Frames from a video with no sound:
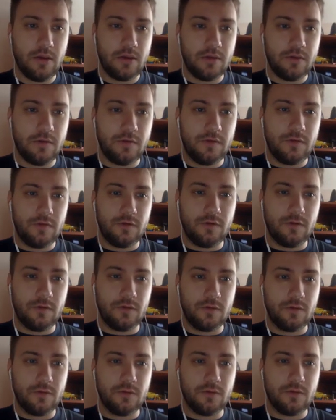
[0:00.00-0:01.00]
So
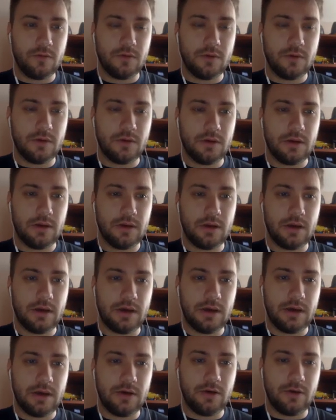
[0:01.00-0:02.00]

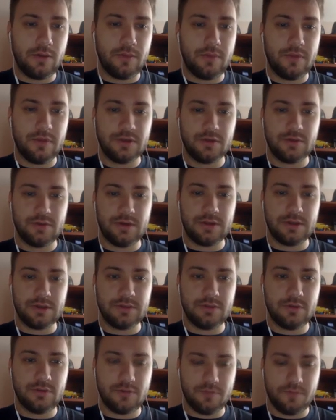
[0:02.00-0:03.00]
I copy this
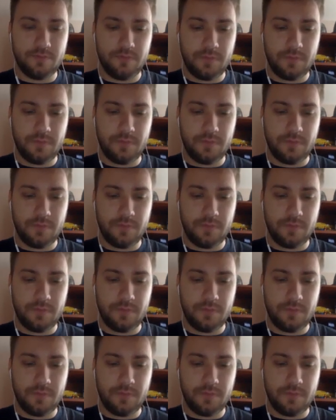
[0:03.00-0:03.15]
once more.